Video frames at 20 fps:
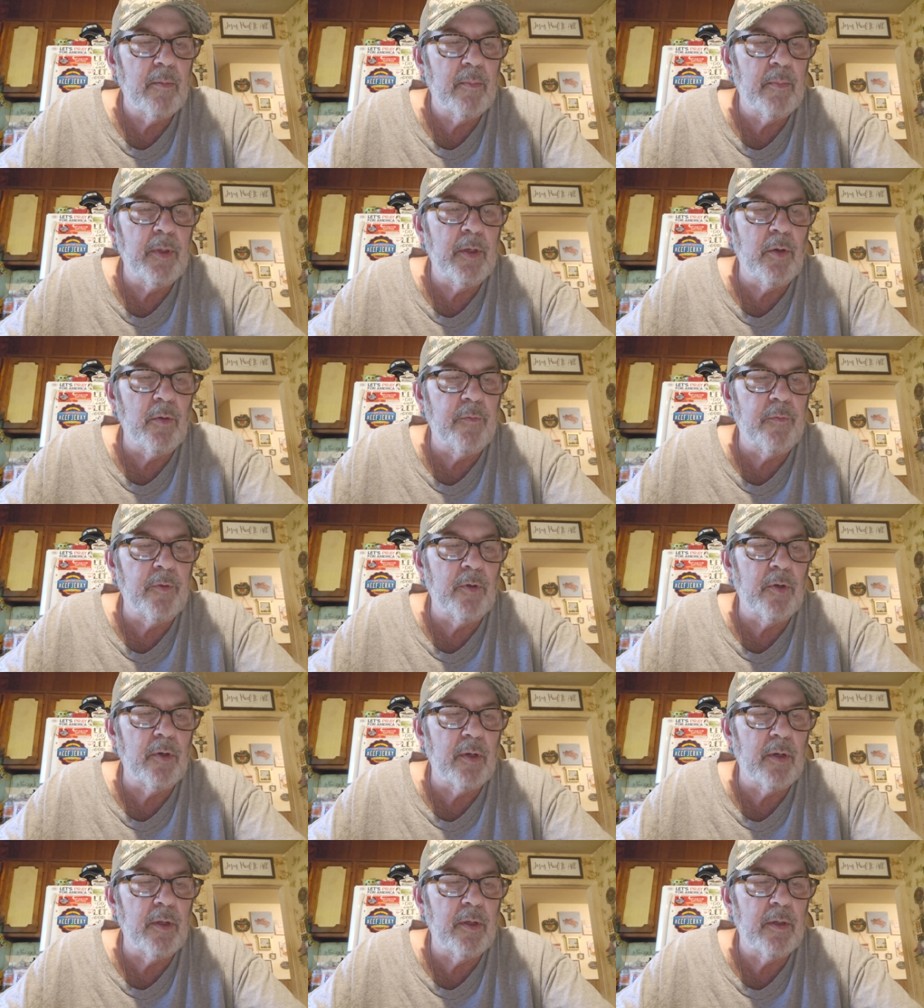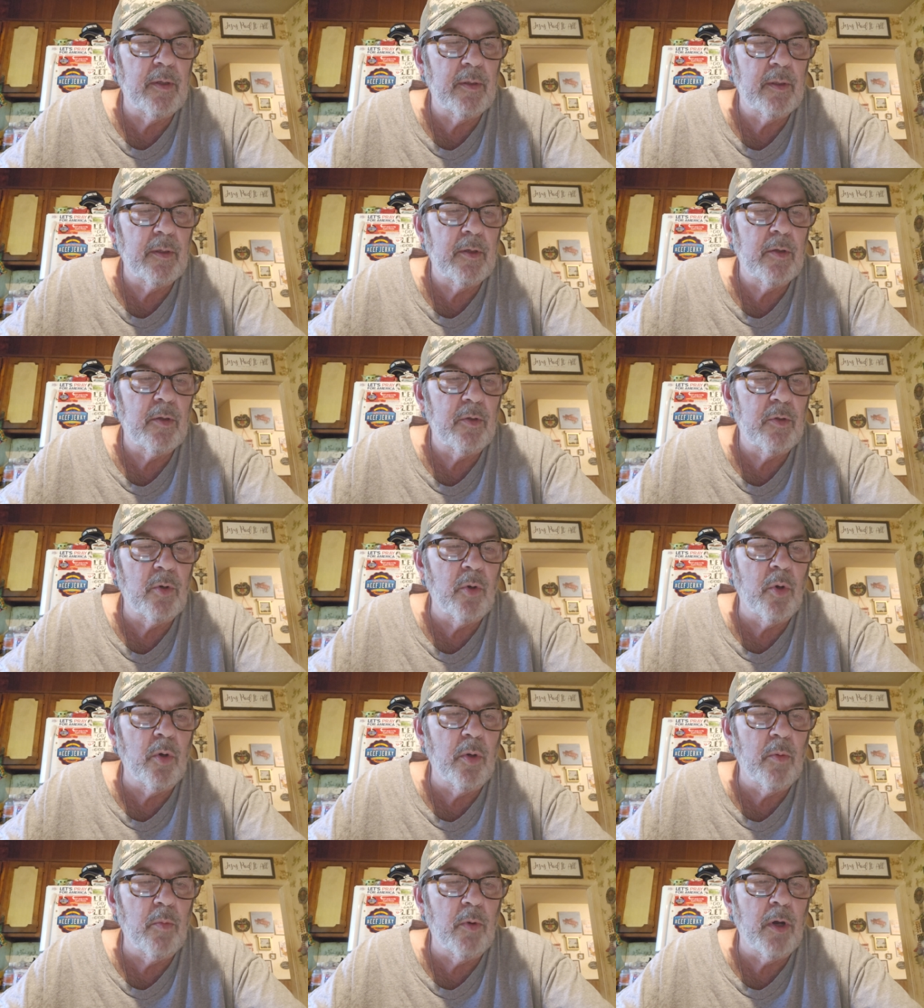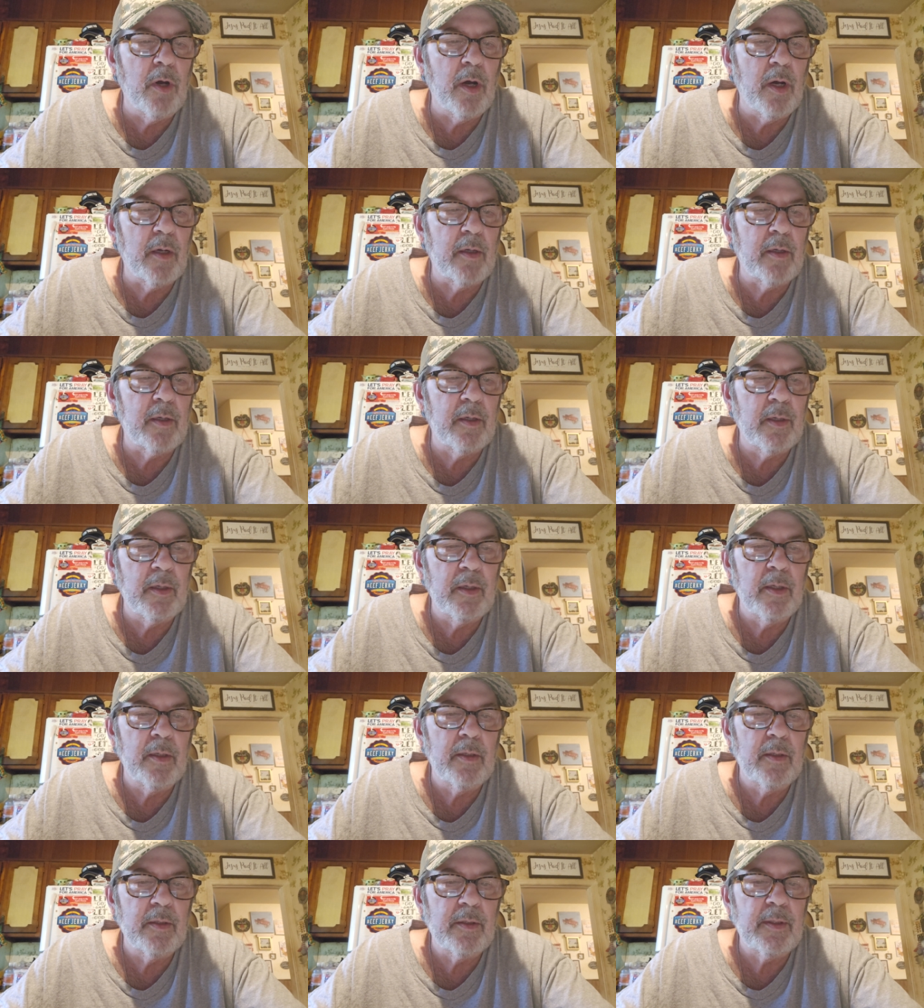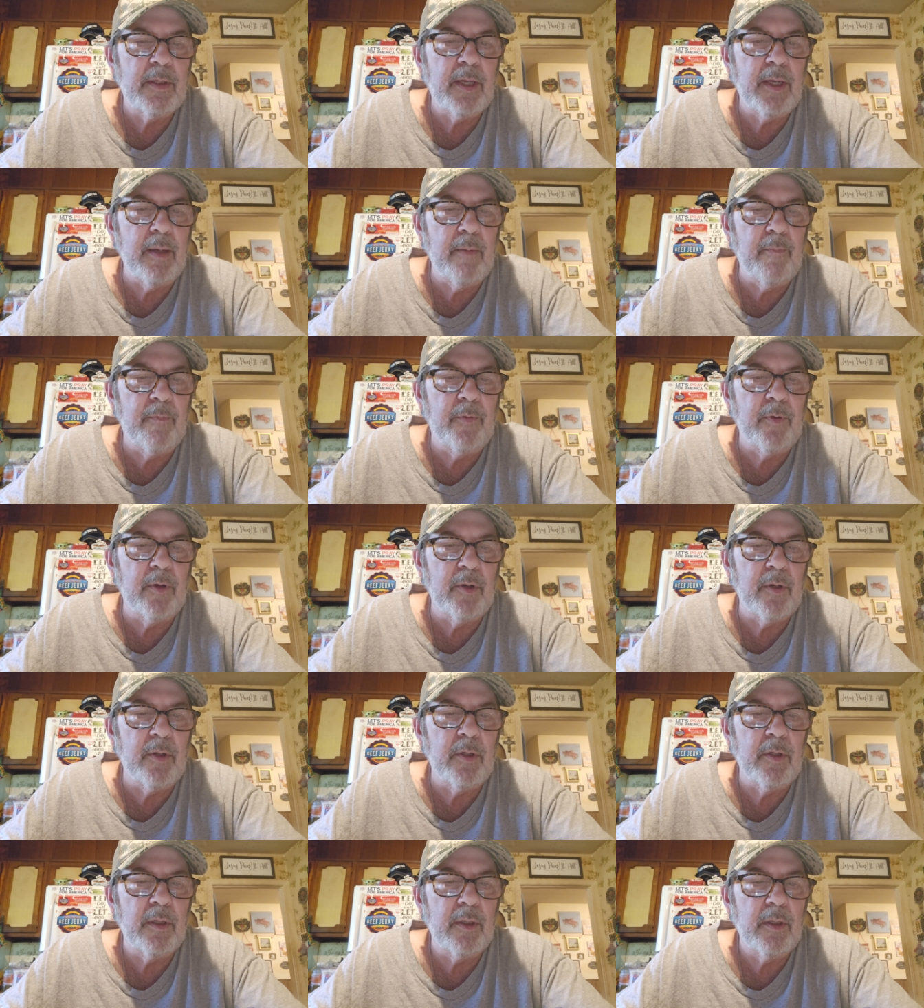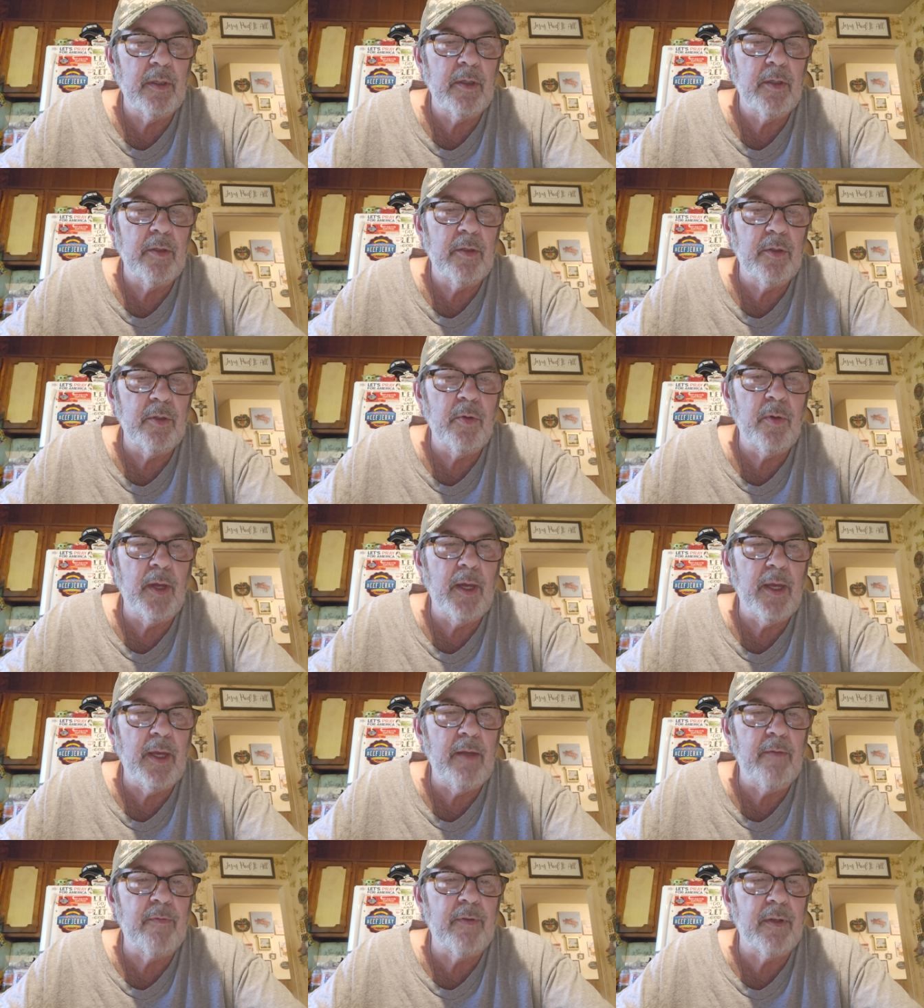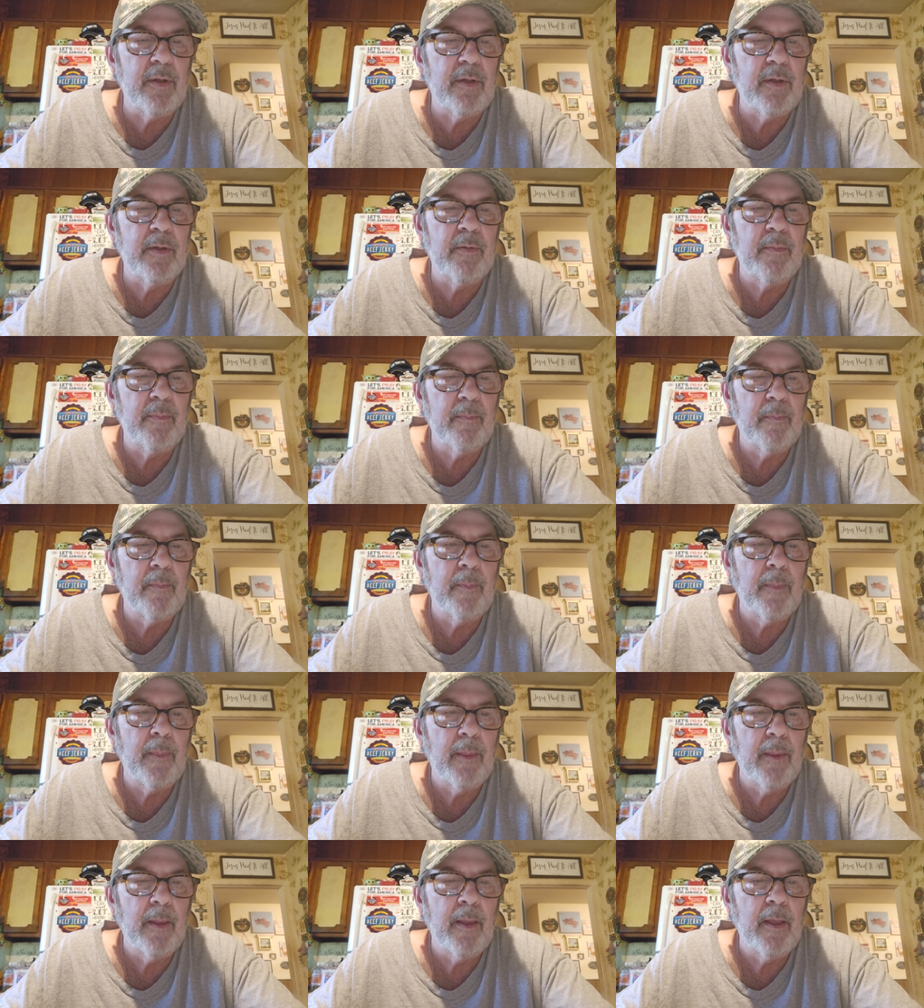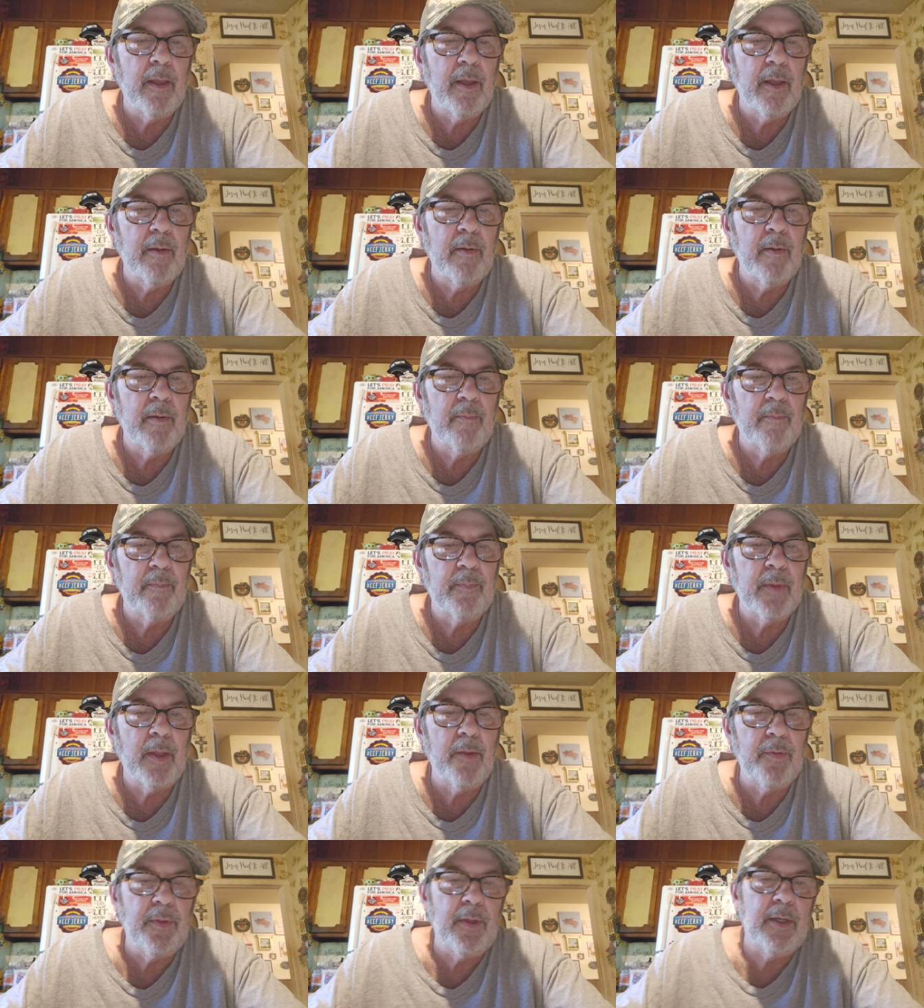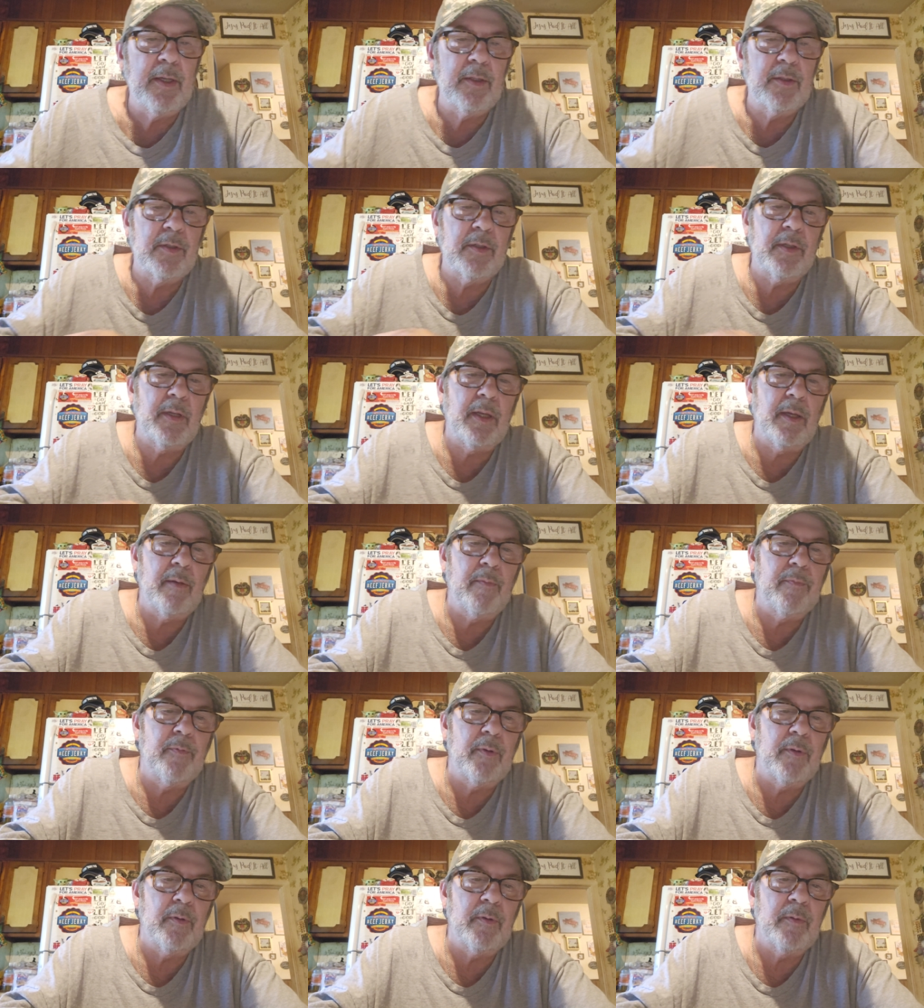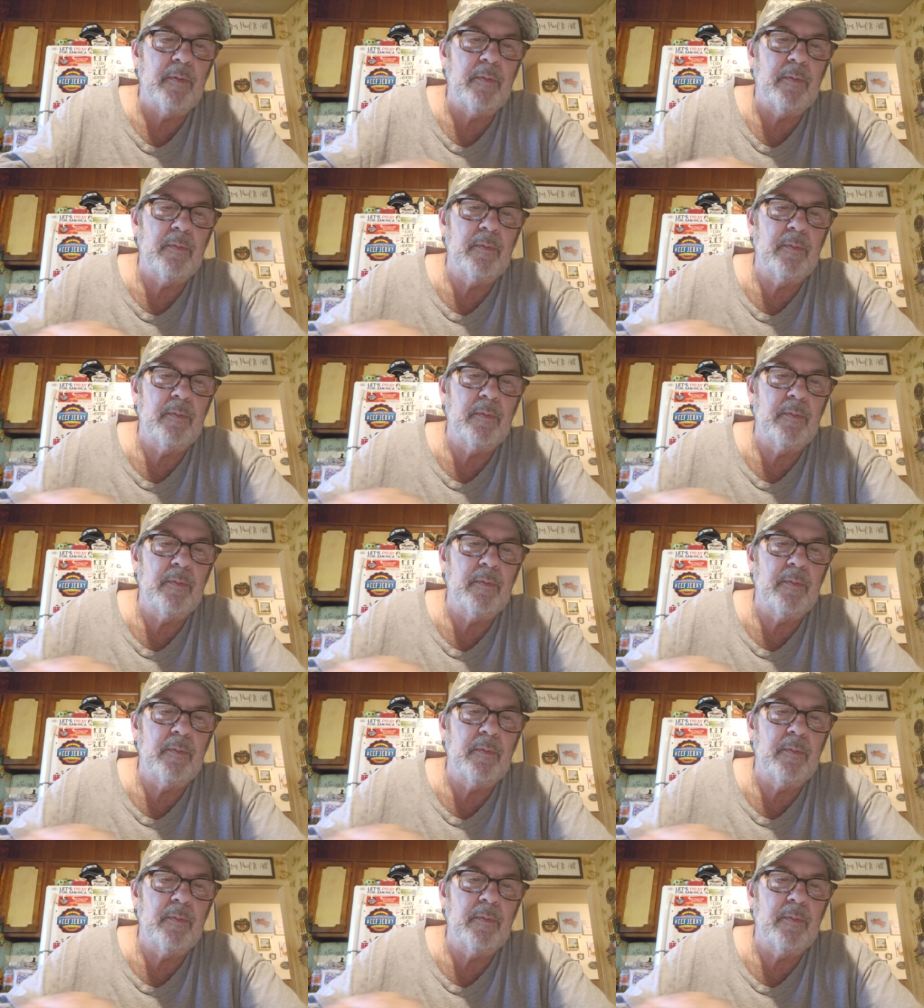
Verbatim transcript: Milford, Norwalk, Stamford, New Haven. I think it's Stamford.